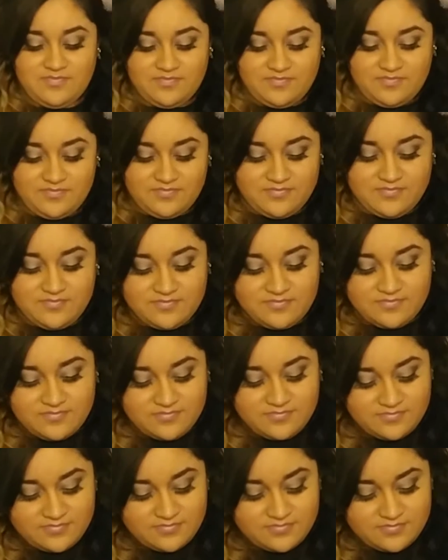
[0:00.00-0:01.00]

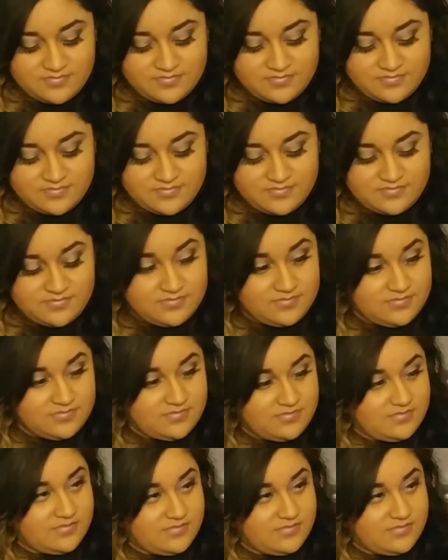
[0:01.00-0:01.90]
Nobody speaks.